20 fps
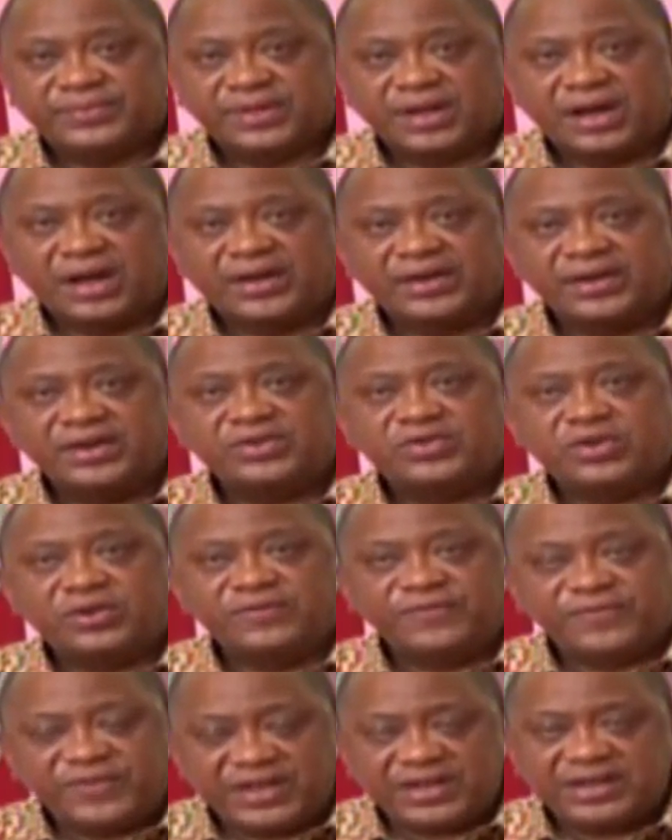are
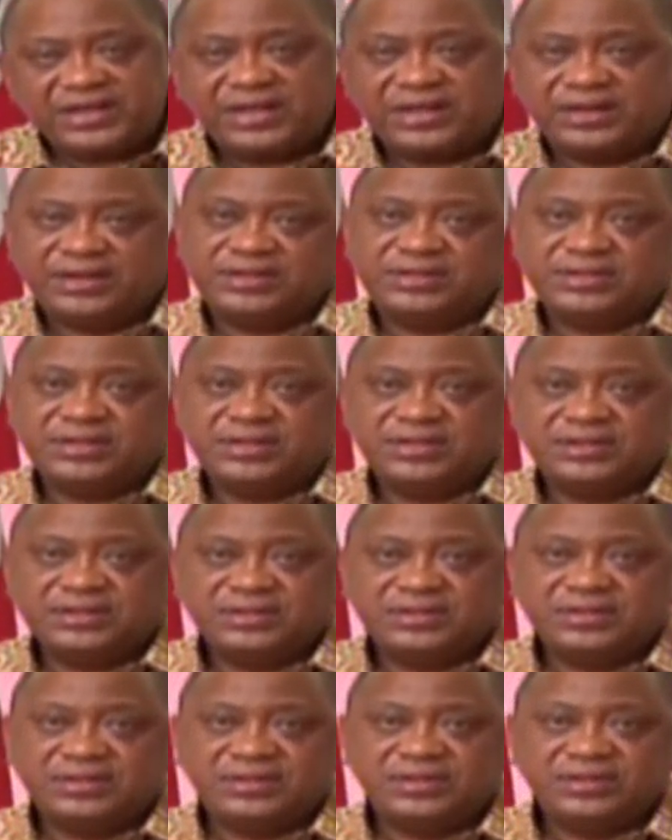inconvenient
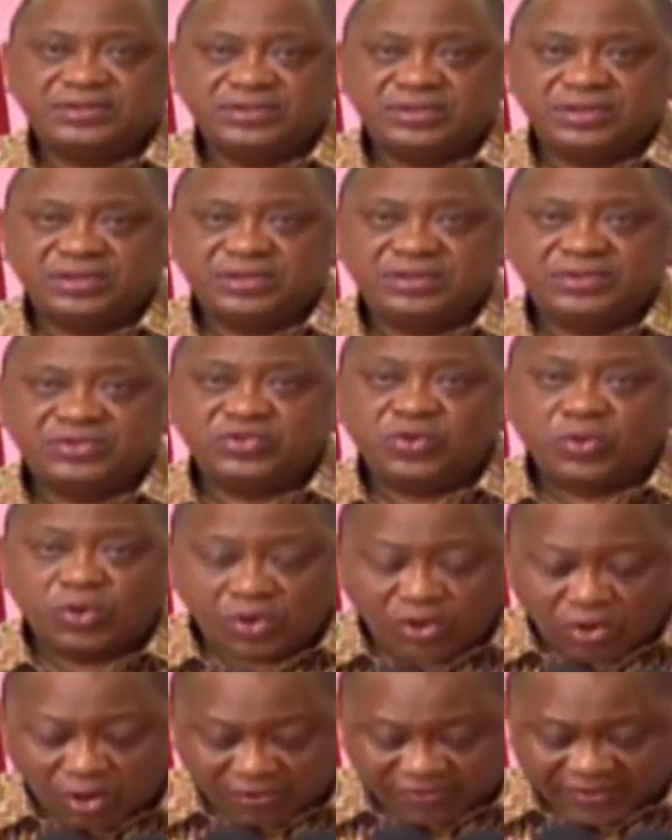to
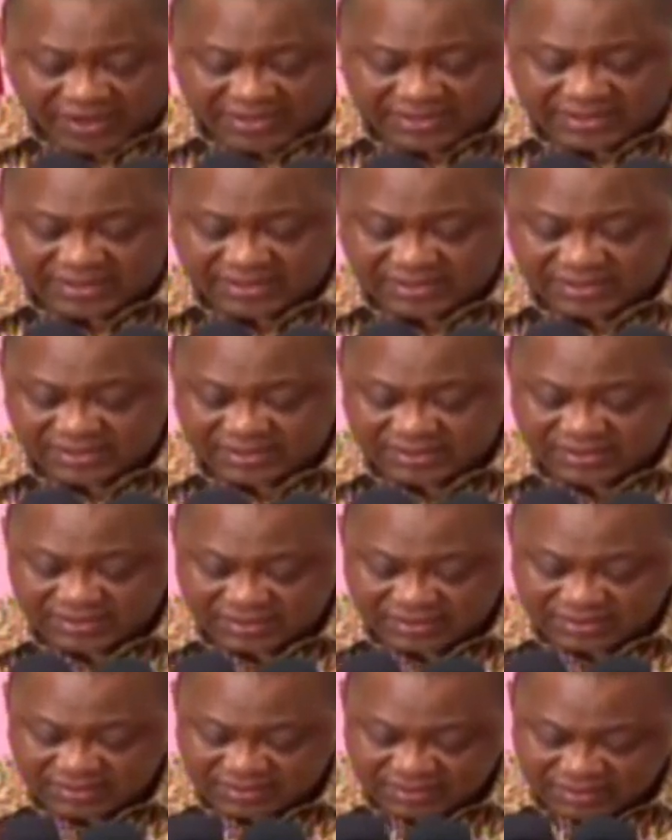all of us,
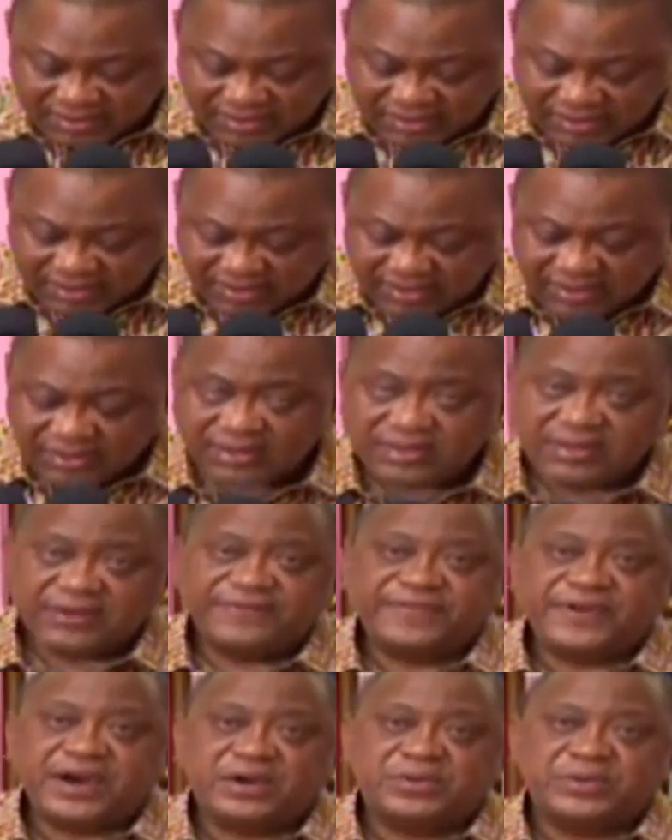the
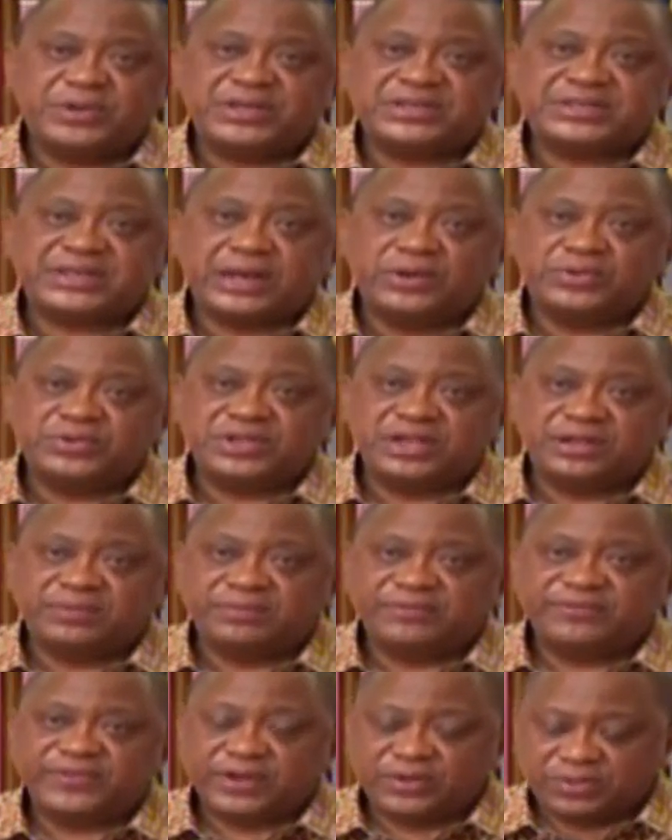far worse
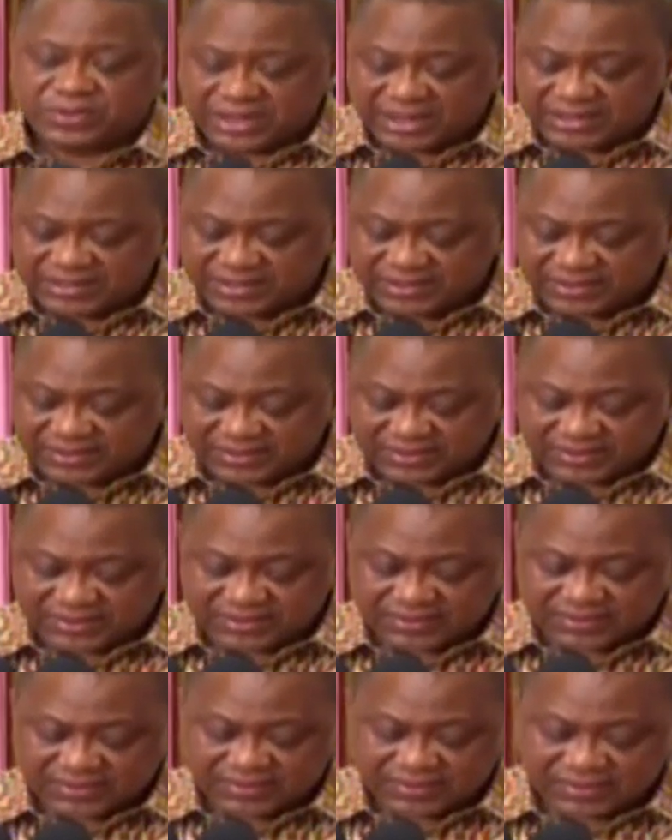outcome, fellow Kenyans,
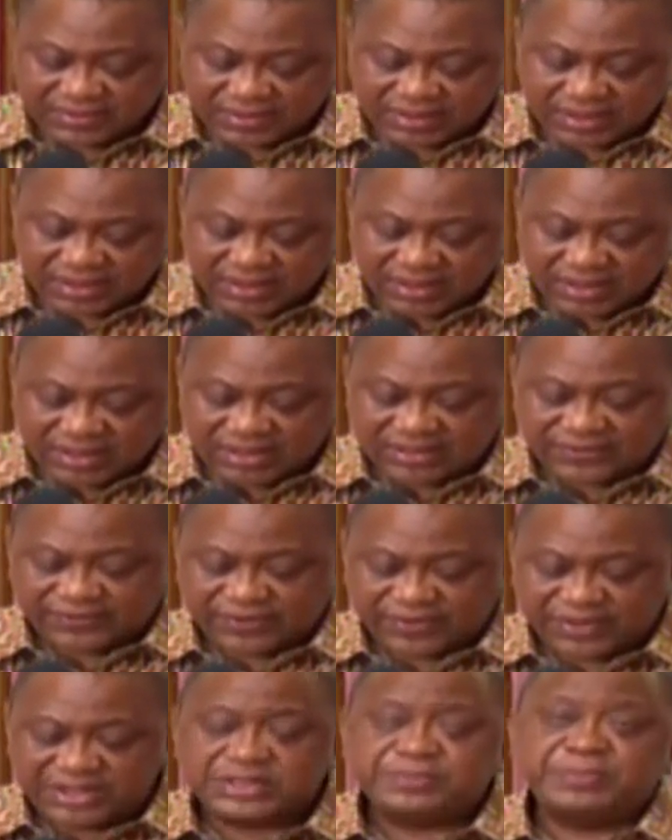is
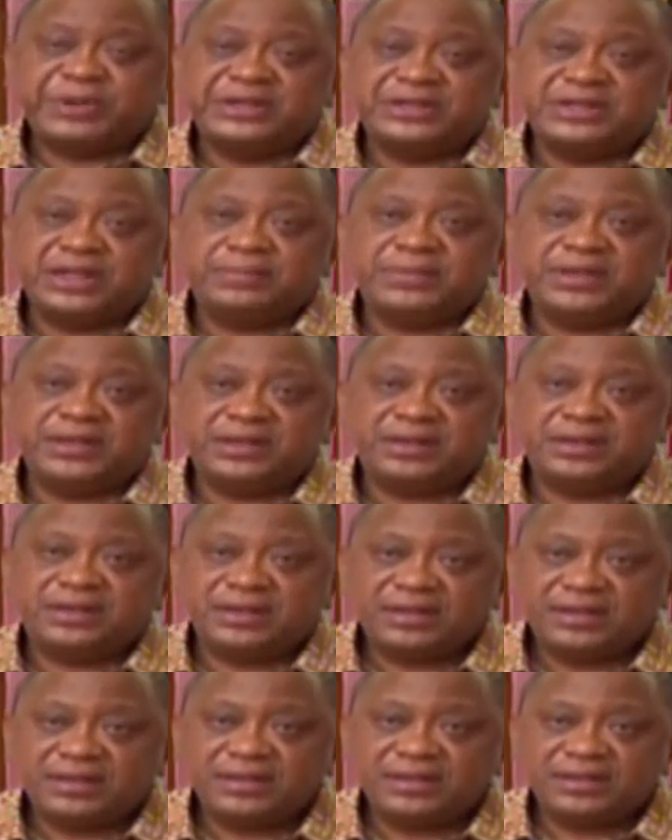for this pandemic
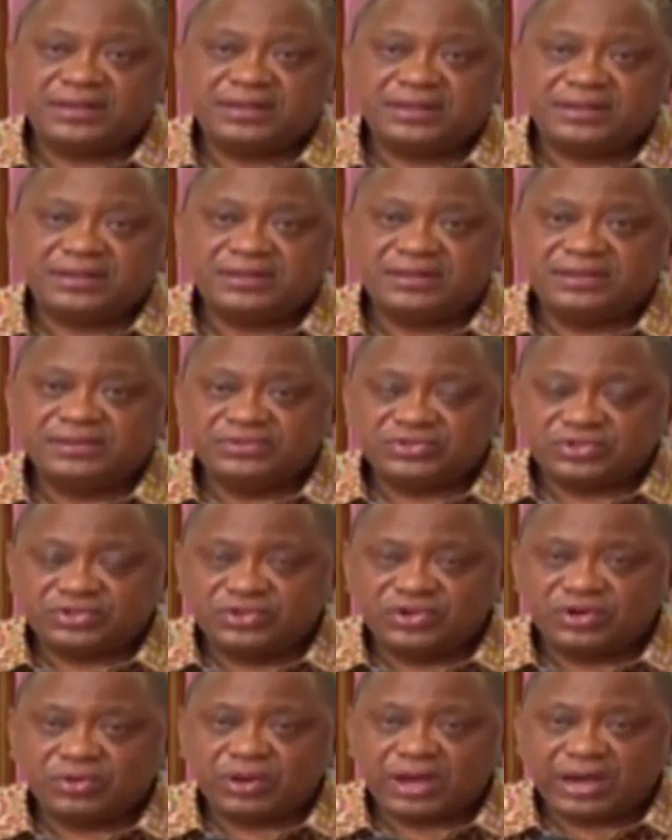to
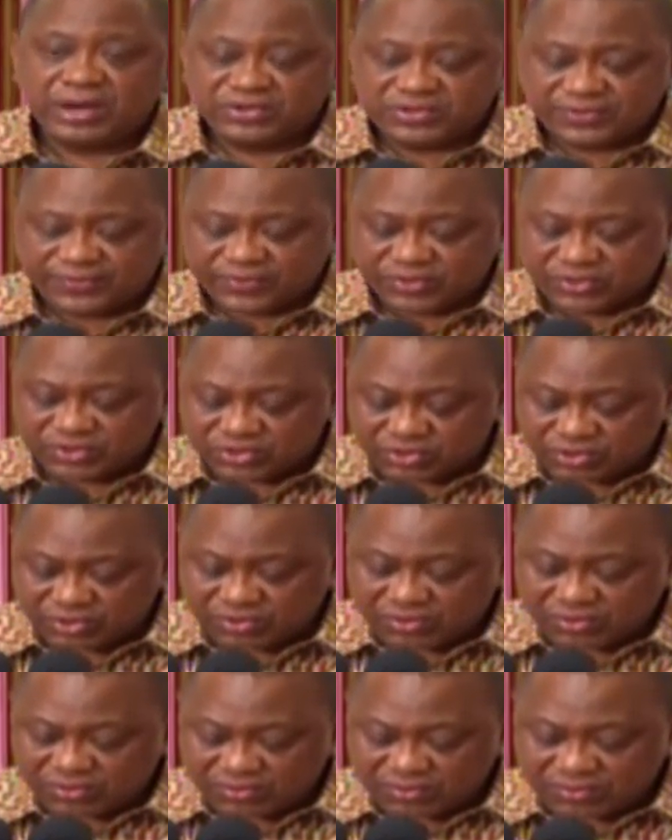grow out of control.